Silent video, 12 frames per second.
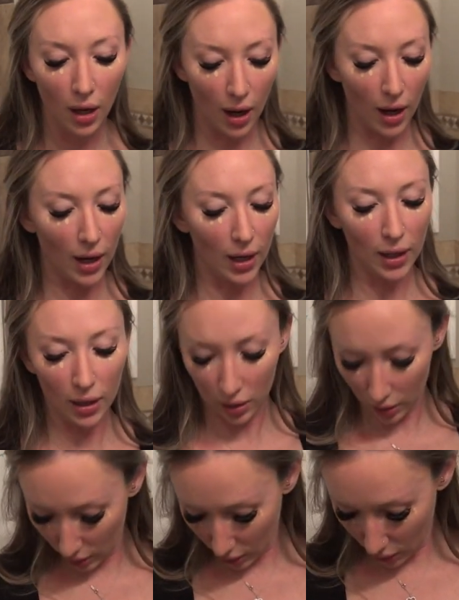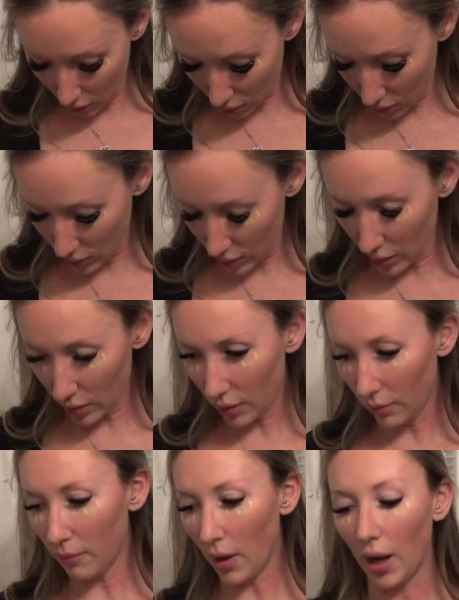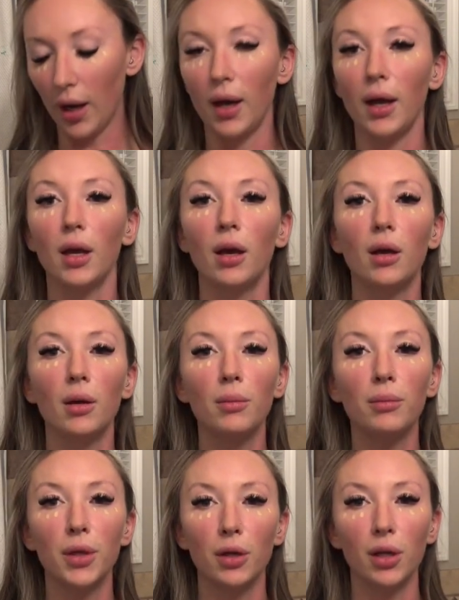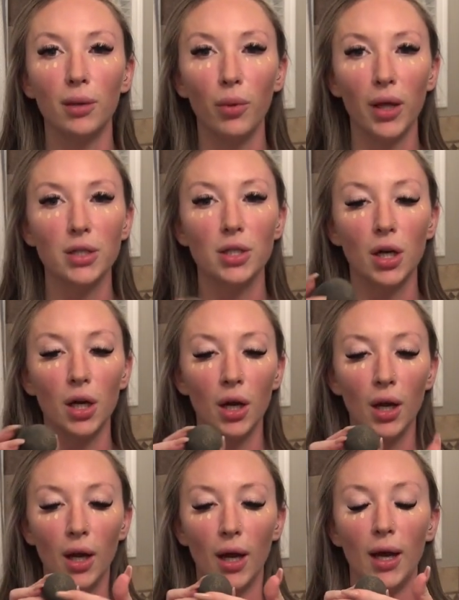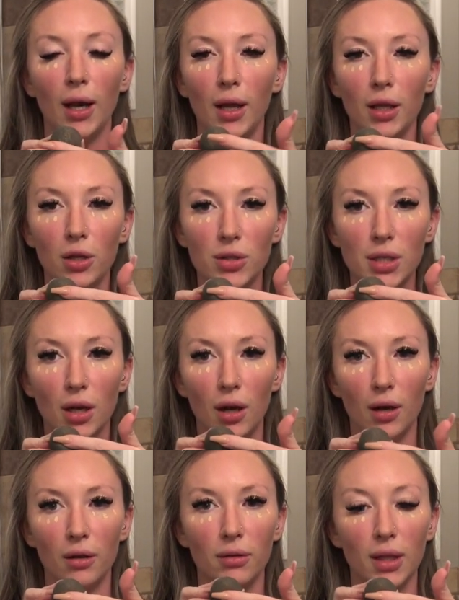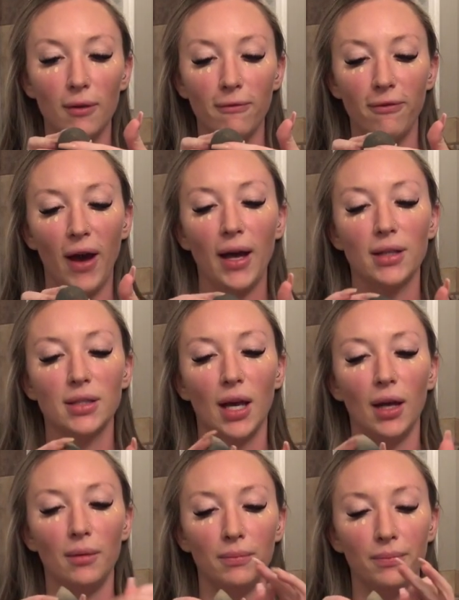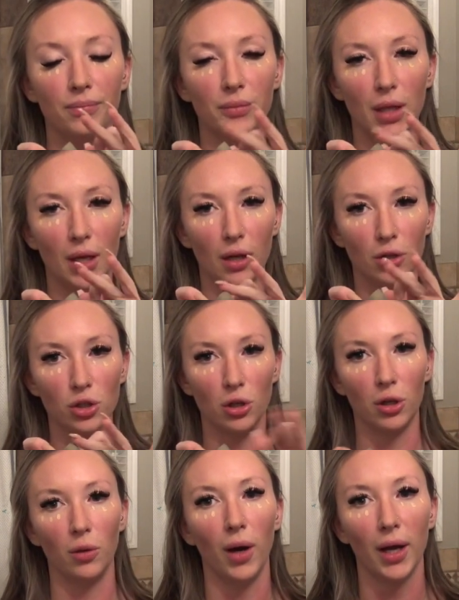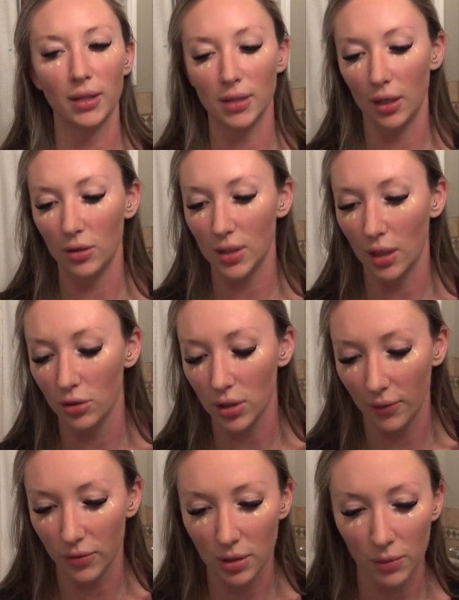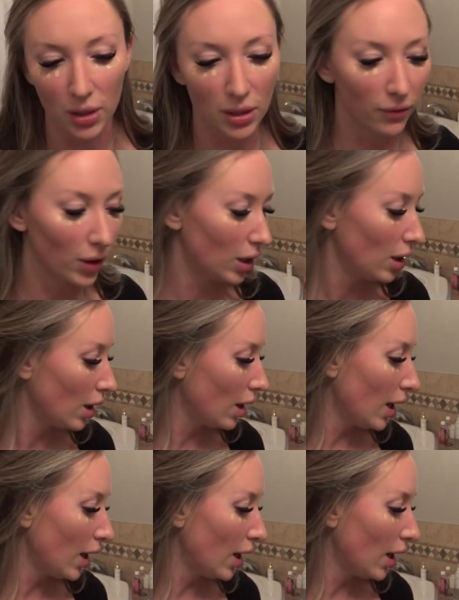I use my beauty blender and I use it on the fat side and I'll show you why because I use the other side for something different.